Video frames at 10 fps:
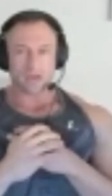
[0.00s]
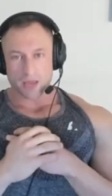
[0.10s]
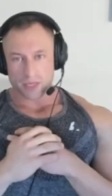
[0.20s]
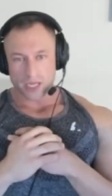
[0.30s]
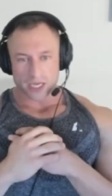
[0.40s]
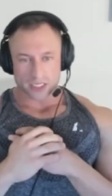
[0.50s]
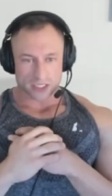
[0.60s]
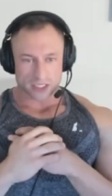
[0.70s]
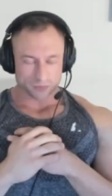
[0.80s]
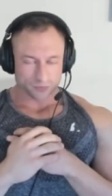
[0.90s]

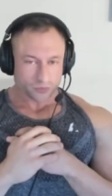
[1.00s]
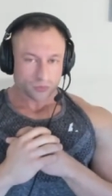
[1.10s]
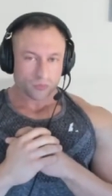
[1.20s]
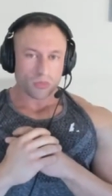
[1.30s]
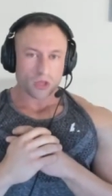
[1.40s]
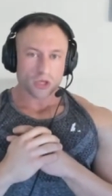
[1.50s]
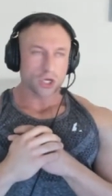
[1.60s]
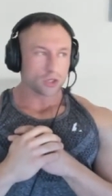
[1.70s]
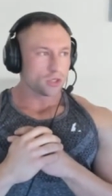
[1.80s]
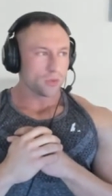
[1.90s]
IBS.
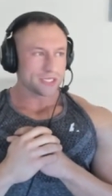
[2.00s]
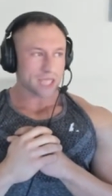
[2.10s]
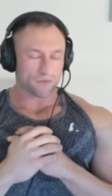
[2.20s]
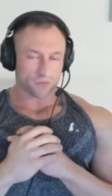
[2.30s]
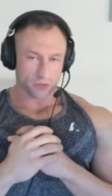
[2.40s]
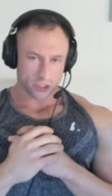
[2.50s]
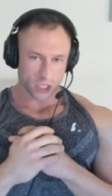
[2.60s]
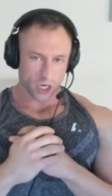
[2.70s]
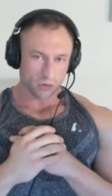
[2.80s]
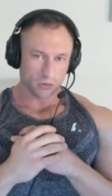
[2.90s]
So, two weeks out from the
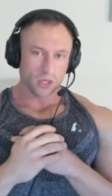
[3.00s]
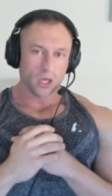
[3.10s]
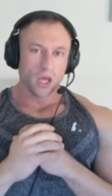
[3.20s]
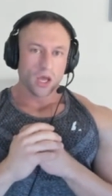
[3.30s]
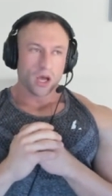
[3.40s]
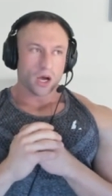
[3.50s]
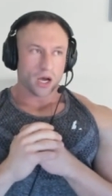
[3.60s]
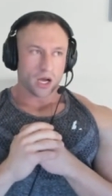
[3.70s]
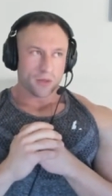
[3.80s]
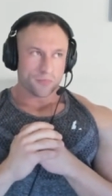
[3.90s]
show,
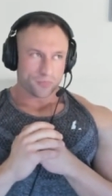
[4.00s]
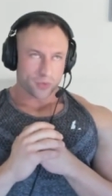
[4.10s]
uh,